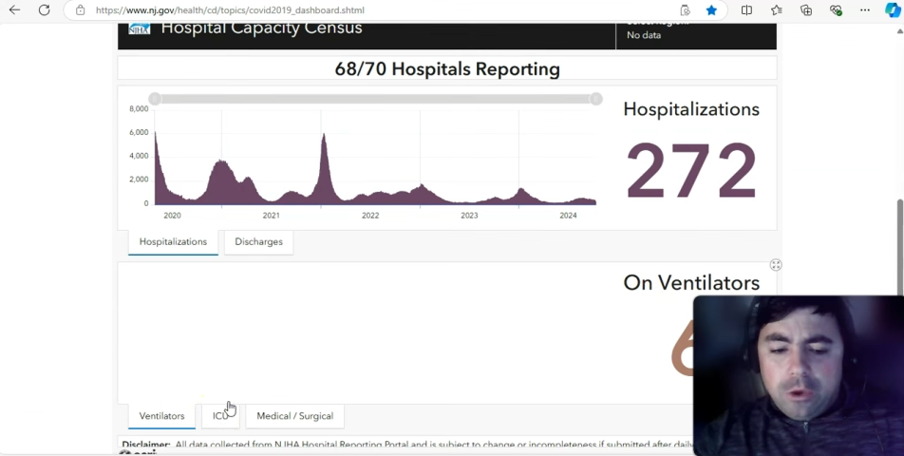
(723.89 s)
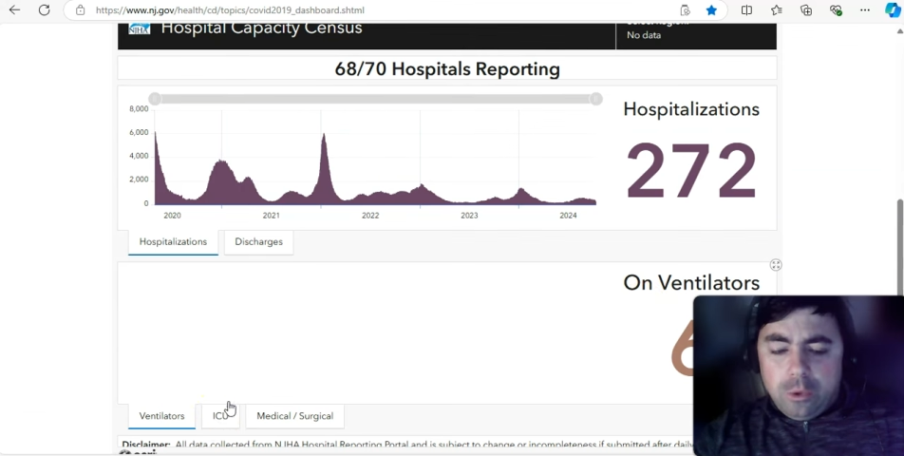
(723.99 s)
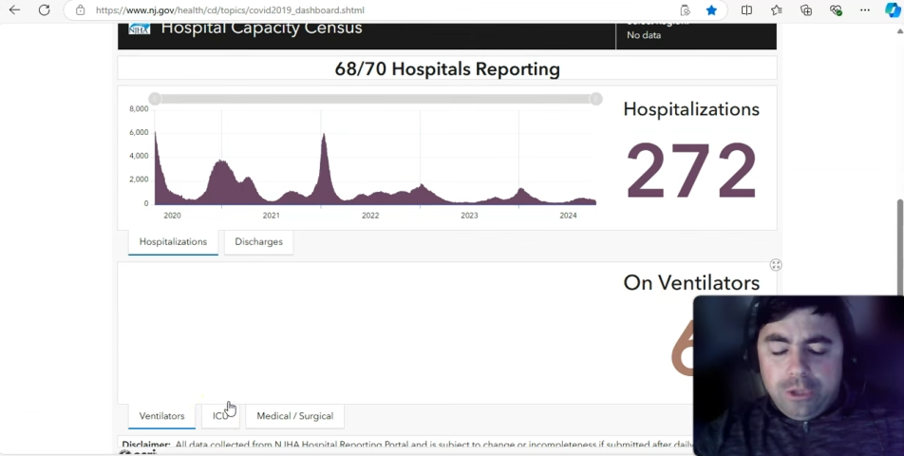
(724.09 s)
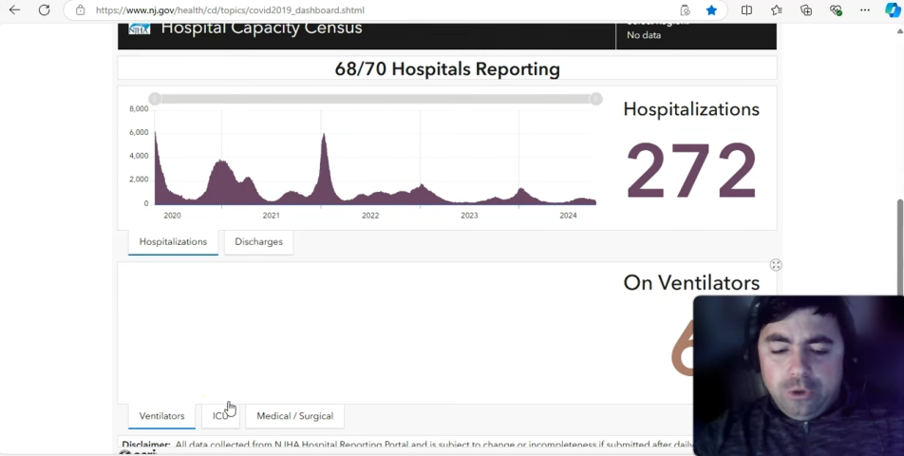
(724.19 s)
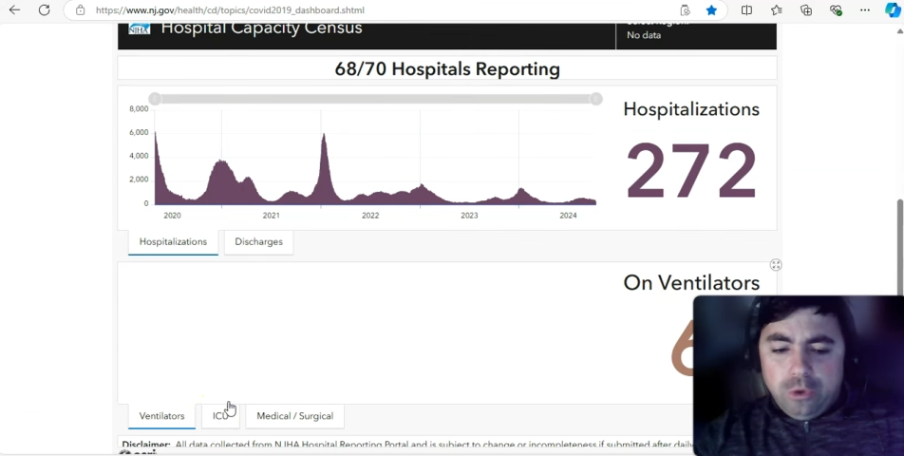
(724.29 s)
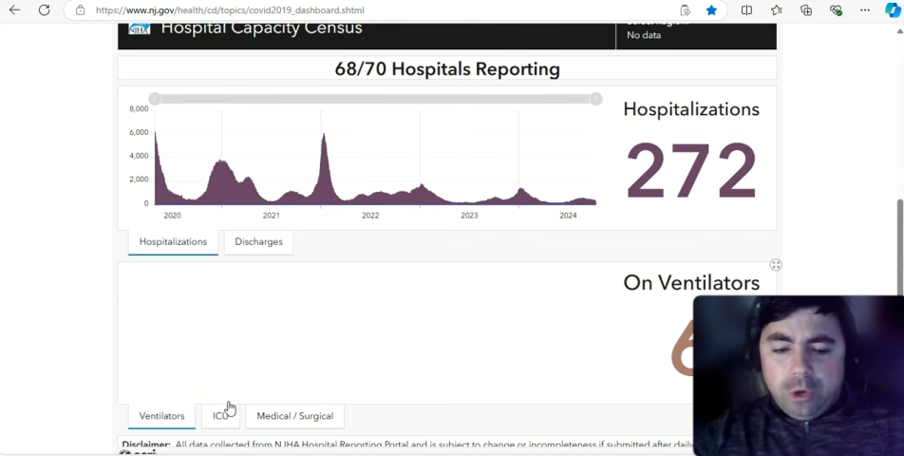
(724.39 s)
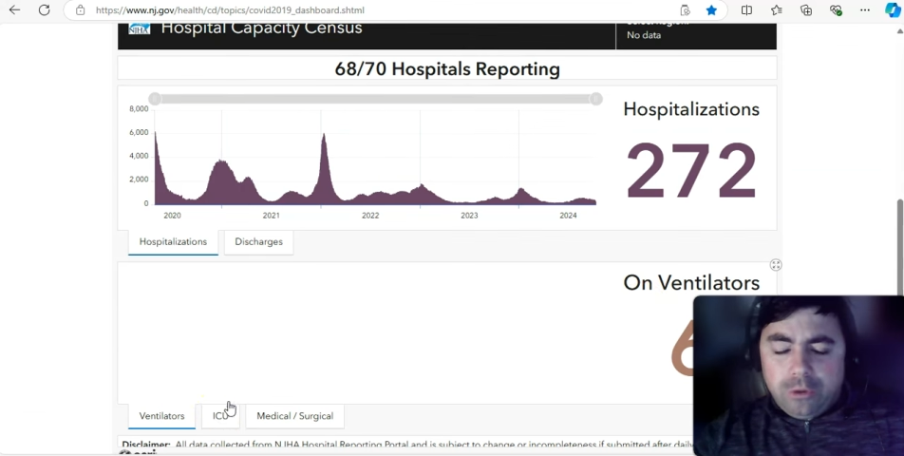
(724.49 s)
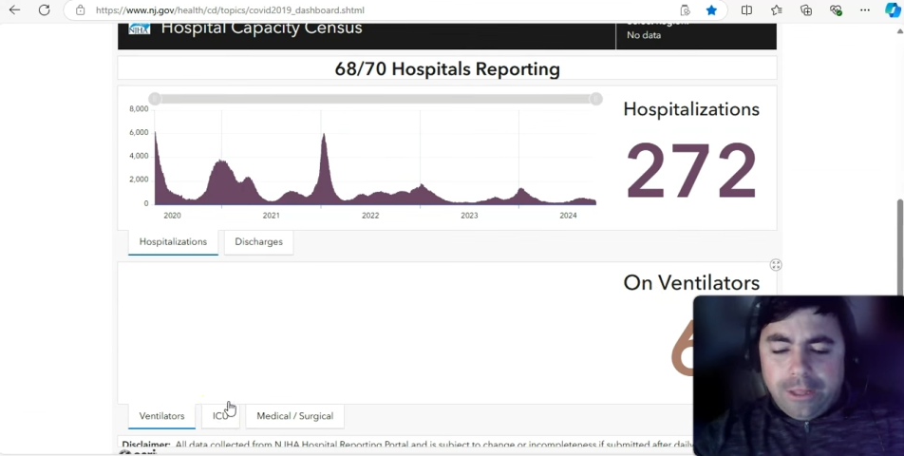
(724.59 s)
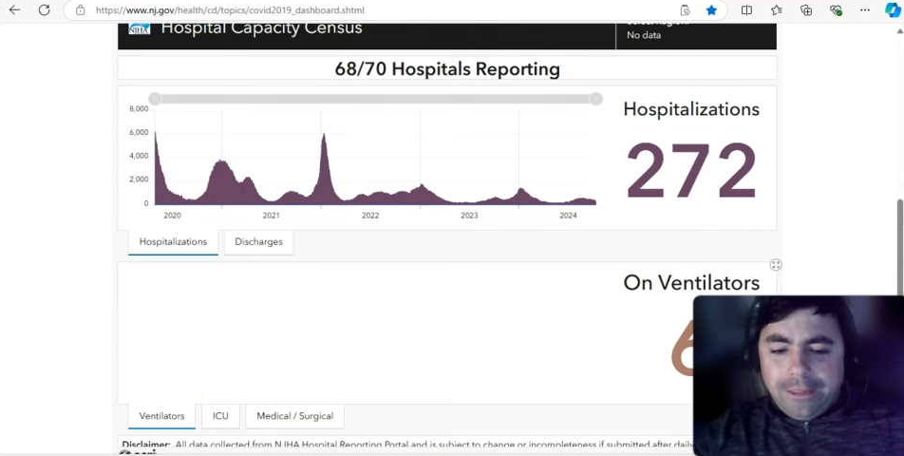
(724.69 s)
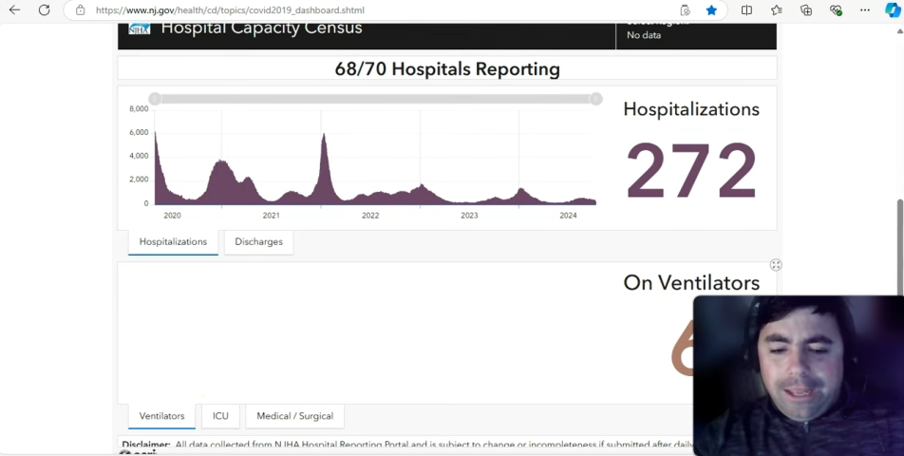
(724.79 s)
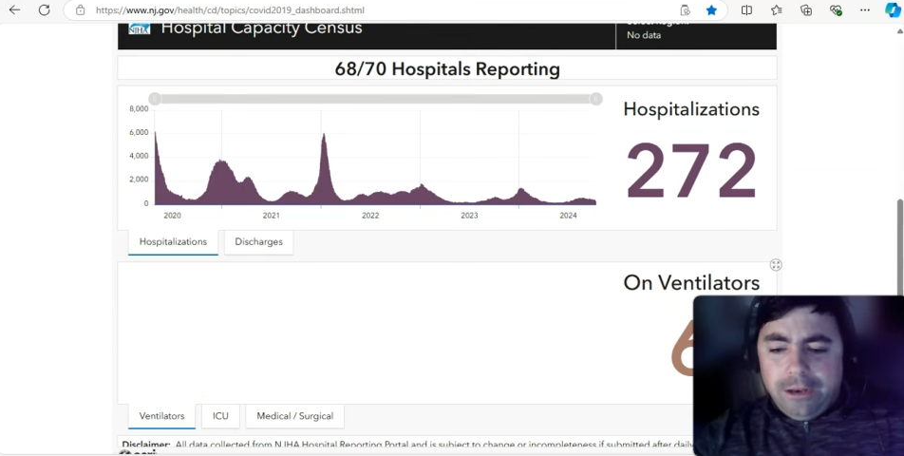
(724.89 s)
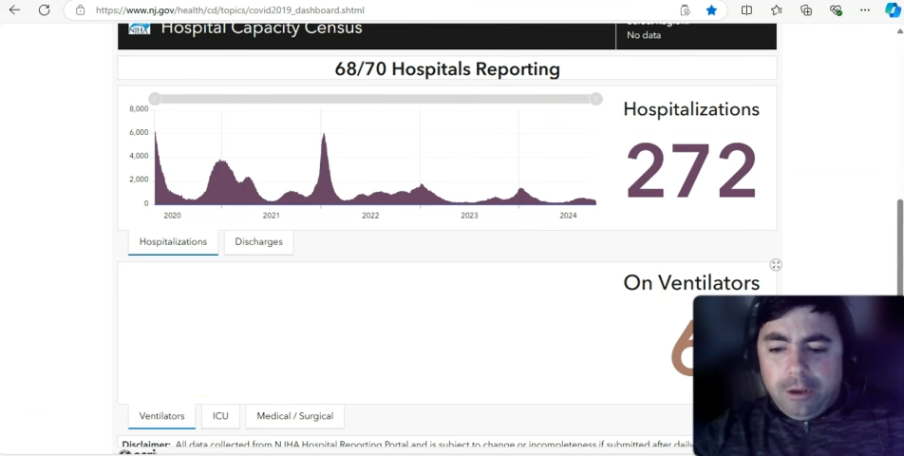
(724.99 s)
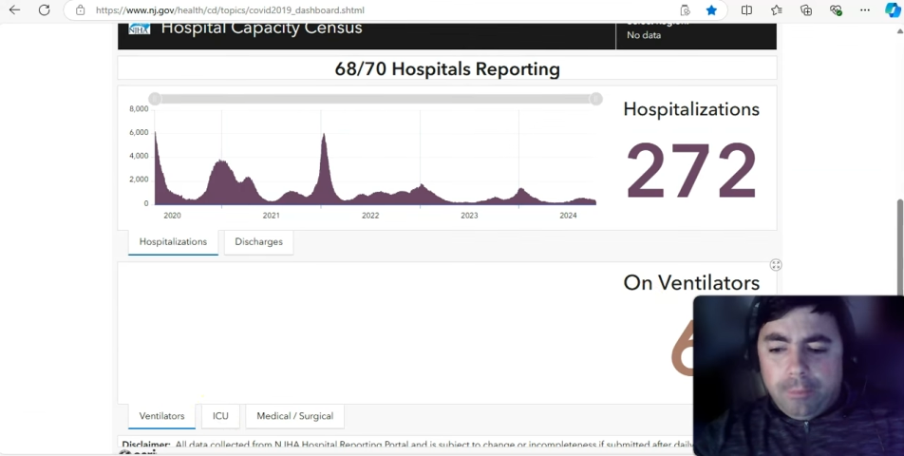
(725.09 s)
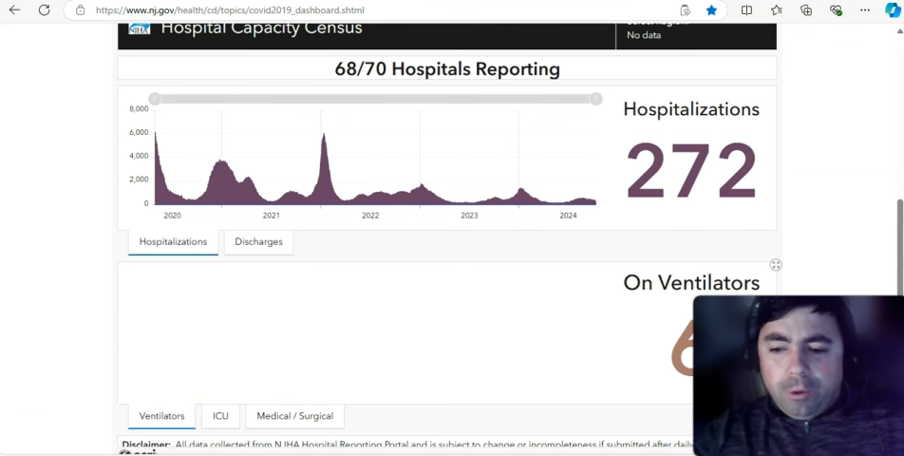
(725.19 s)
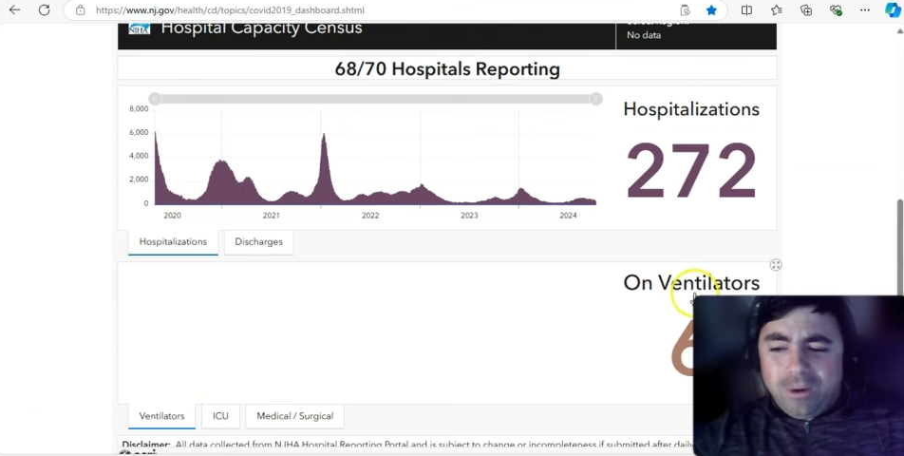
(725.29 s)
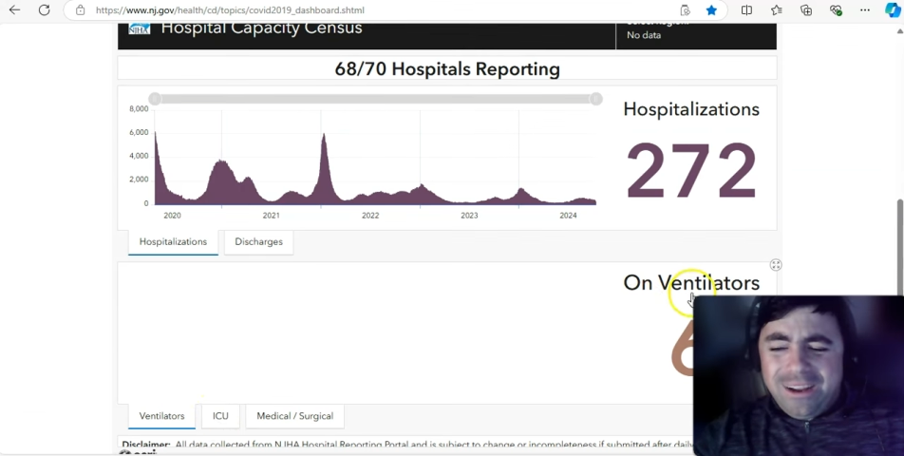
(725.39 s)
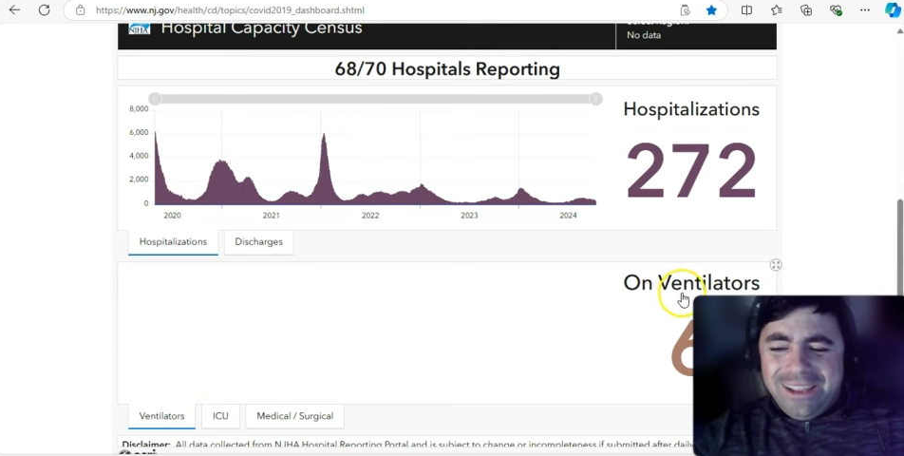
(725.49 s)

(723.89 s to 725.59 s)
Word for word: we do note that that number